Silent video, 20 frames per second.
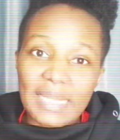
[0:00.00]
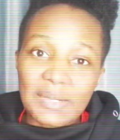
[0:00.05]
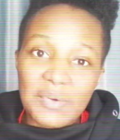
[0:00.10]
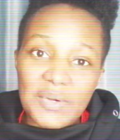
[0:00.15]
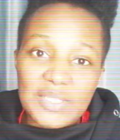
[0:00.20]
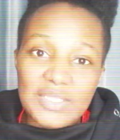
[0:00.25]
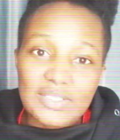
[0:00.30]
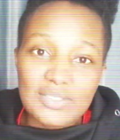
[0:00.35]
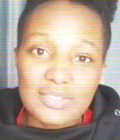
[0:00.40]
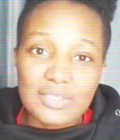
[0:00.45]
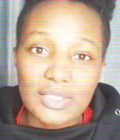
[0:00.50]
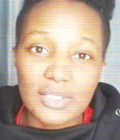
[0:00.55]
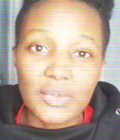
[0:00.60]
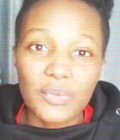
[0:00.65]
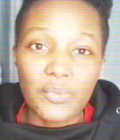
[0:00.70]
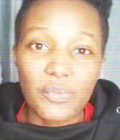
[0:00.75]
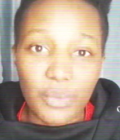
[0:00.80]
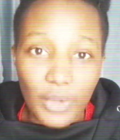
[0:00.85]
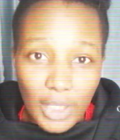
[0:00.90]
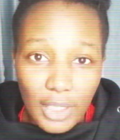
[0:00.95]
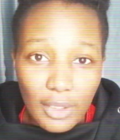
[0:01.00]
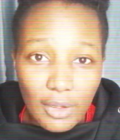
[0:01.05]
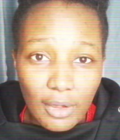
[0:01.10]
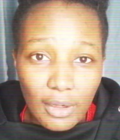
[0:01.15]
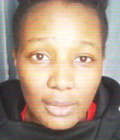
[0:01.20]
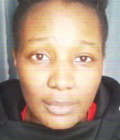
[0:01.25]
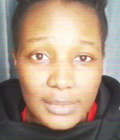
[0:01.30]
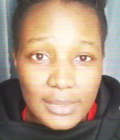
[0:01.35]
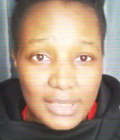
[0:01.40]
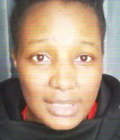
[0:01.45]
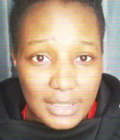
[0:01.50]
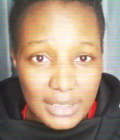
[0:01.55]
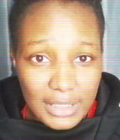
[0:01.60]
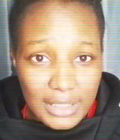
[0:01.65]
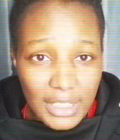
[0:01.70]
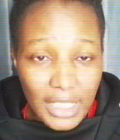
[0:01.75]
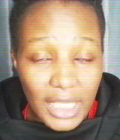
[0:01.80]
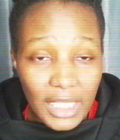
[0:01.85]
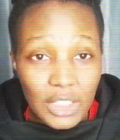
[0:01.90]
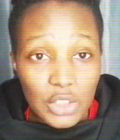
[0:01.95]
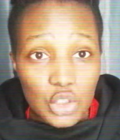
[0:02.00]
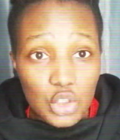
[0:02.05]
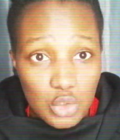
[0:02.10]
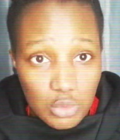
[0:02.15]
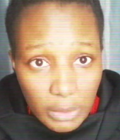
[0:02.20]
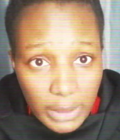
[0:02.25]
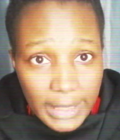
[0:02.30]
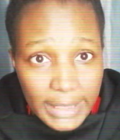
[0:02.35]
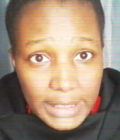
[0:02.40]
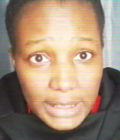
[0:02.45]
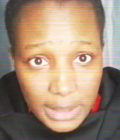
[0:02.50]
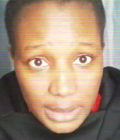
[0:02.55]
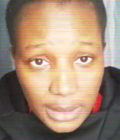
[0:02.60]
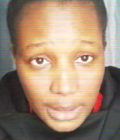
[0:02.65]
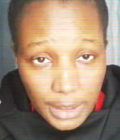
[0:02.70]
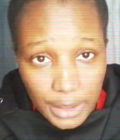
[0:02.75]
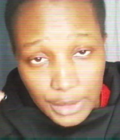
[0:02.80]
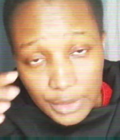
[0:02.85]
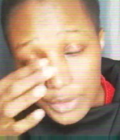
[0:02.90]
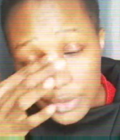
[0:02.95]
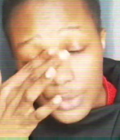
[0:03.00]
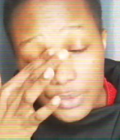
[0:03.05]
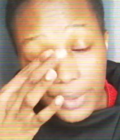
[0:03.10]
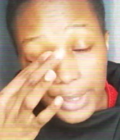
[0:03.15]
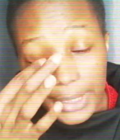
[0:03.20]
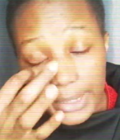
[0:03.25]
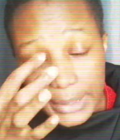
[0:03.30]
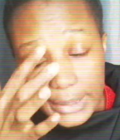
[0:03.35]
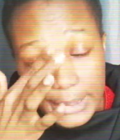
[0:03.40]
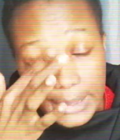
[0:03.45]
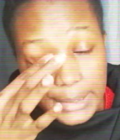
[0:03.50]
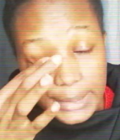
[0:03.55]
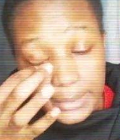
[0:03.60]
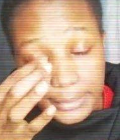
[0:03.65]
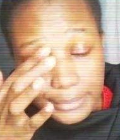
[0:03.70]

I want to say welcome to the year 2020.